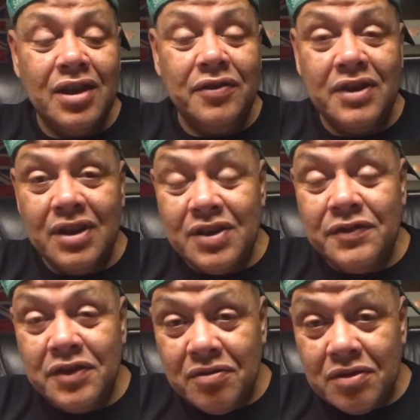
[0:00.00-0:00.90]
if you think this
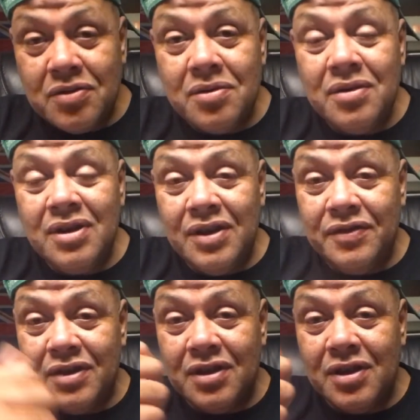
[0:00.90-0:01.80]
video was cool
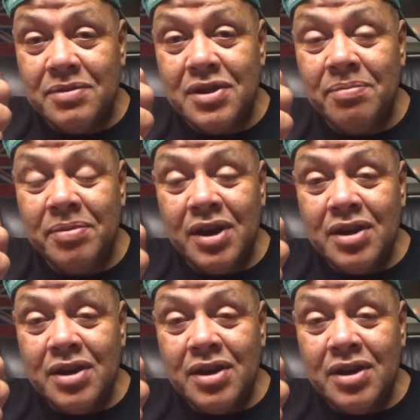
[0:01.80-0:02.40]
leave it a thumbs up